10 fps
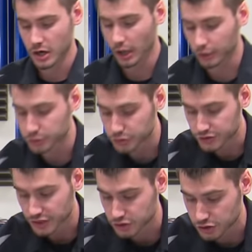Our O two
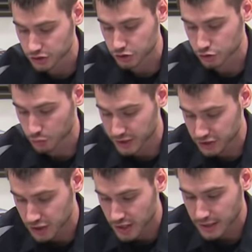sensor should
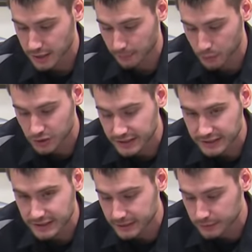switch
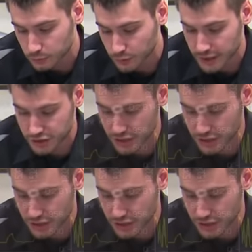completely rich